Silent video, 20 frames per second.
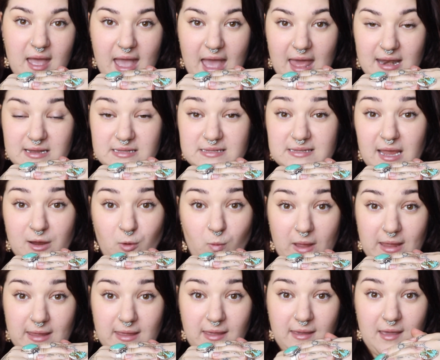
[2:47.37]
And it's like
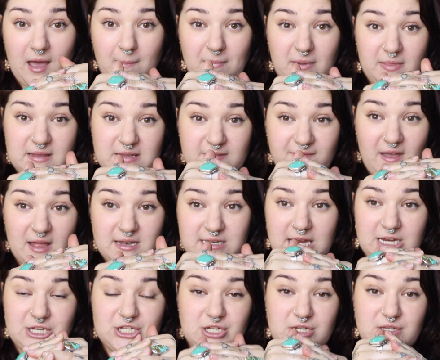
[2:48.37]
waking up and this
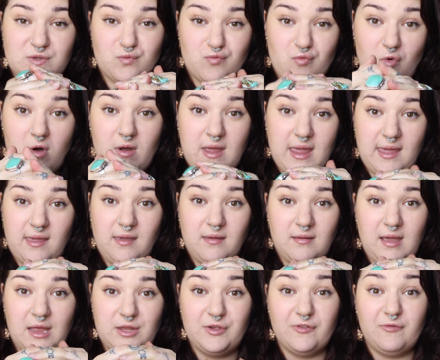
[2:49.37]
foundation is
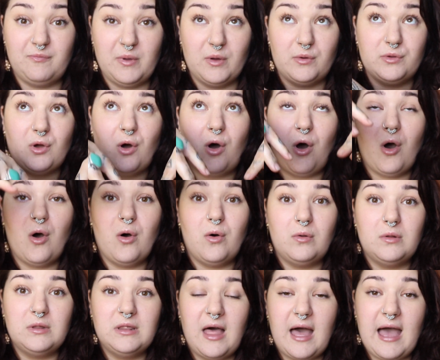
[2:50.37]
rocking and you've built your
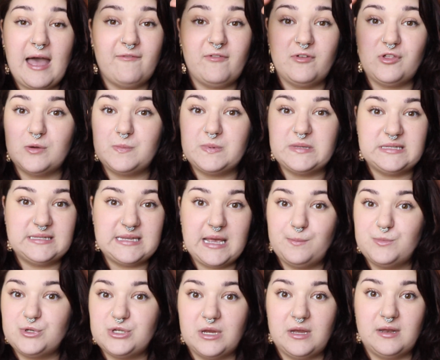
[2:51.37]
whole life and your
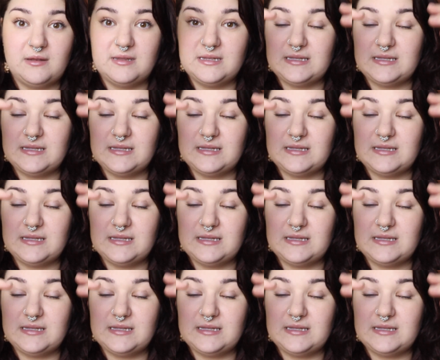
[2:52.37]
perception